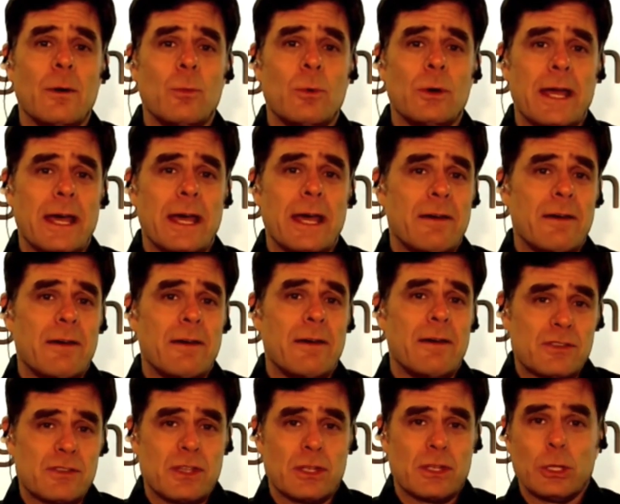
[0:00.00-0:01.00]
would have an
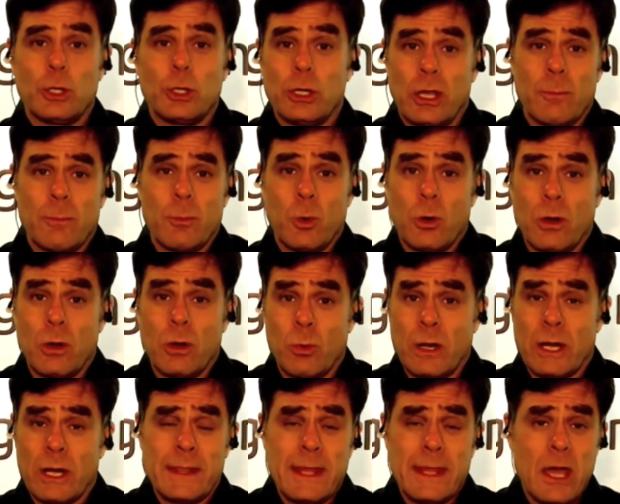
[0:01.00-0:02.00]
interest in learning more,
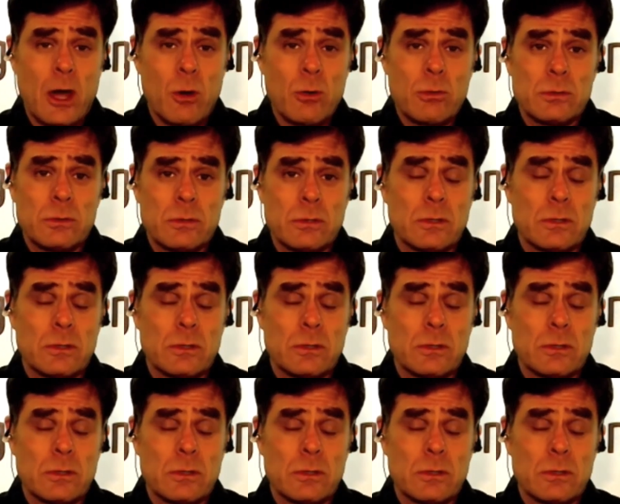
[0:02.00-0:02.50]
where can they go?